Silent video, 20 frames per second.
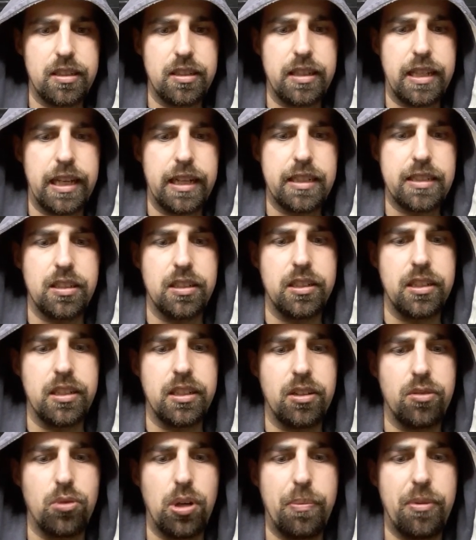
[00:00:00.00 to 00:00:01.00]

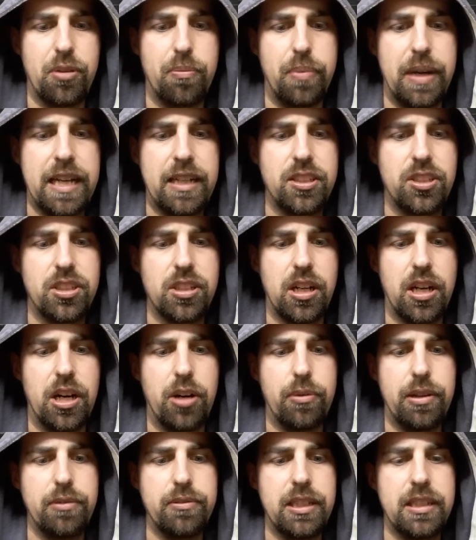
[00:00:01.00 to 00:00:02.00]
bands
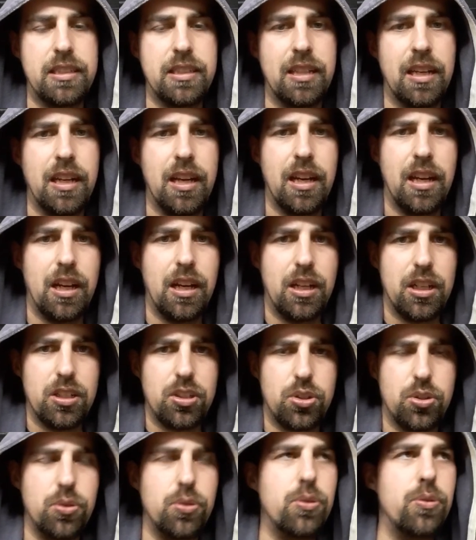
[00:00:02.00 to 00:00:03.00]
around it,
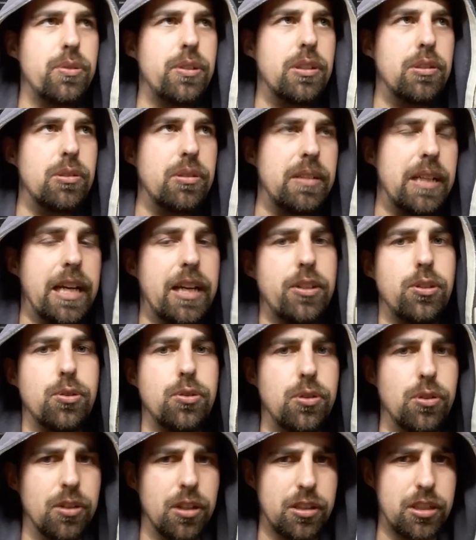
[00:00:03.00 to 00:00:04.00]
so you
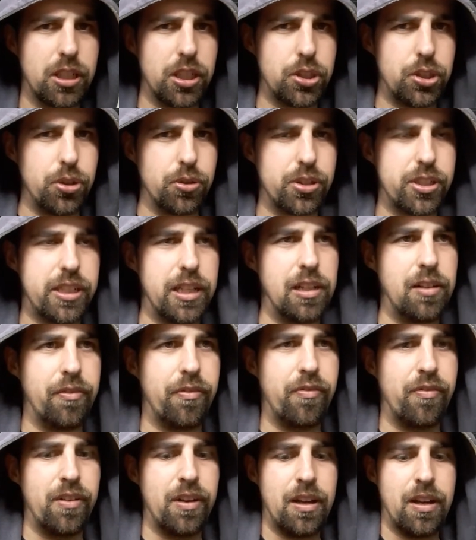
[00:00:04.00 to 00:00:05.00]
do not cut
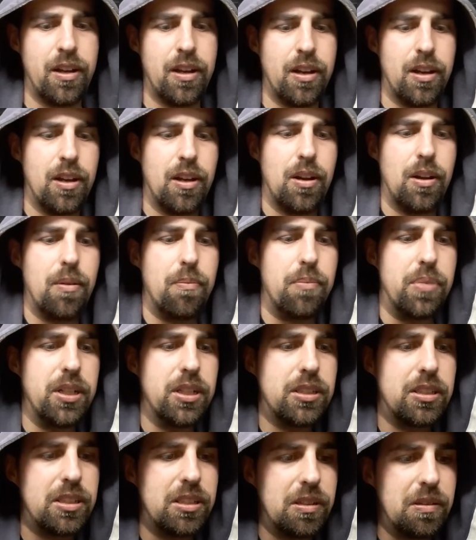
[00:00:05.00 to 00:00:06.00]
yourself,
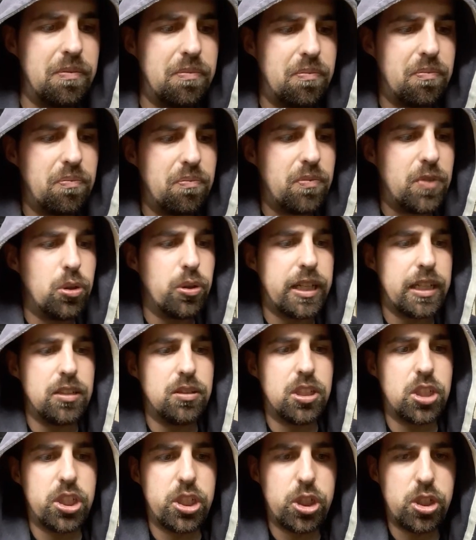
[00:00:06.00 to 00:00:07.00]
but you can
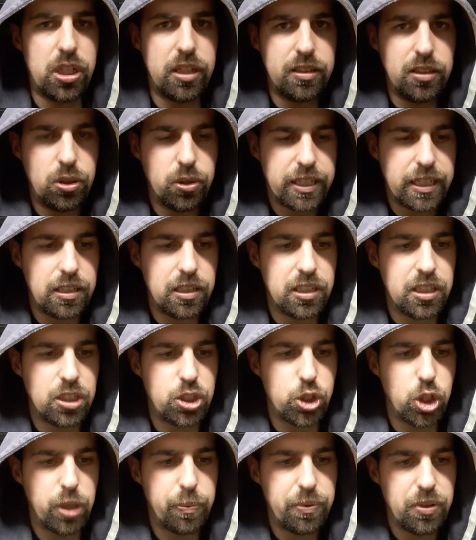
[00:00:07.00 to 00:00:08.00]

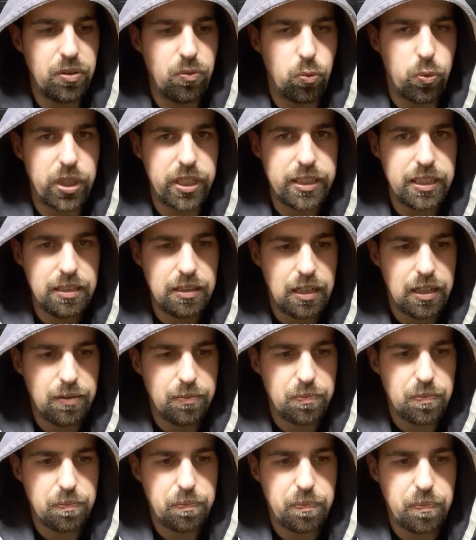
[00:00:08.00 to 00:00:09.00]
sharpen
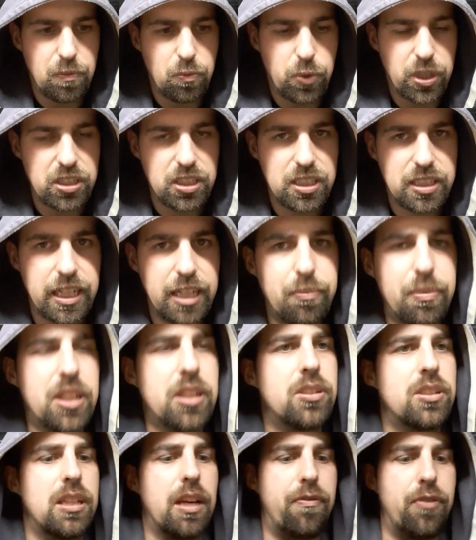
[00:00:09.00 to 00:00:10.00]
one side,
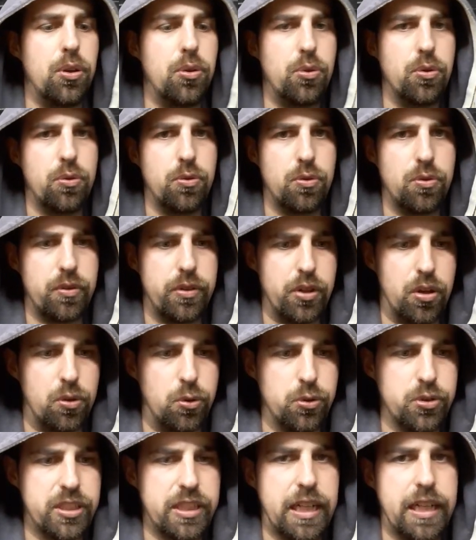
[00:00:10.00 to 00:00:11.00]
because if you do the
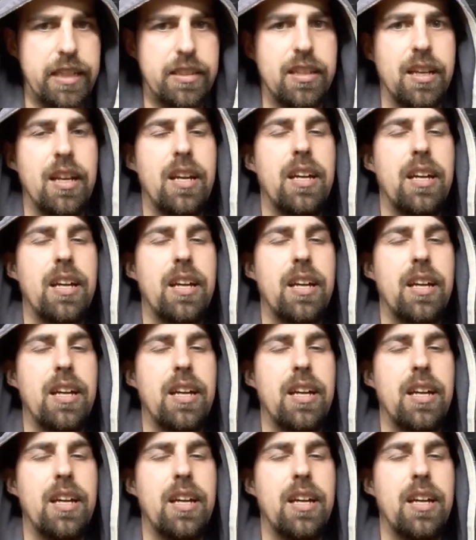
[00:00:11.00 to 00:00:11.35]
whole side